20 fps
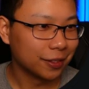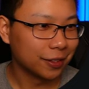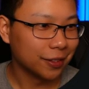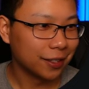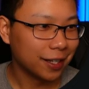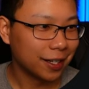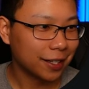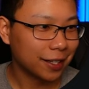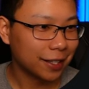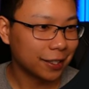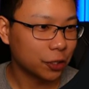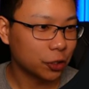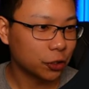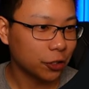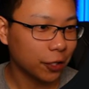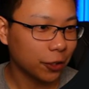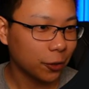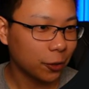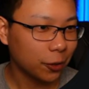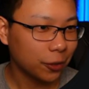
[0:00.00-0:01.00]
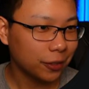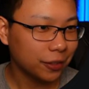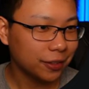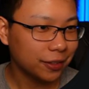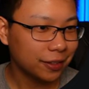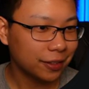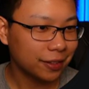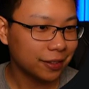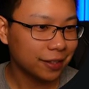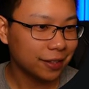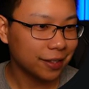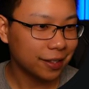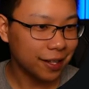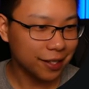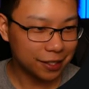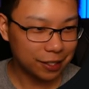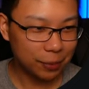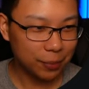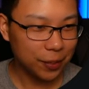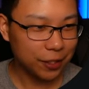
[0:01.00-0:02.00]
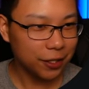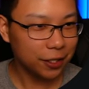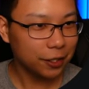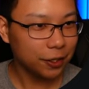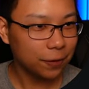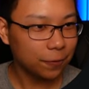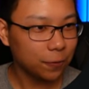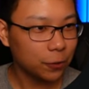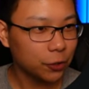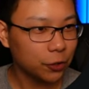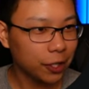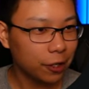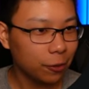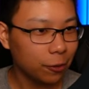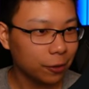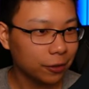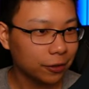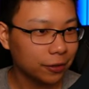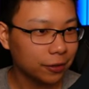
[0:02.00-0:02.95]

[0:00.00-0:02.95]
against Dreadhorn? Is Demytha good for Dreadhorn?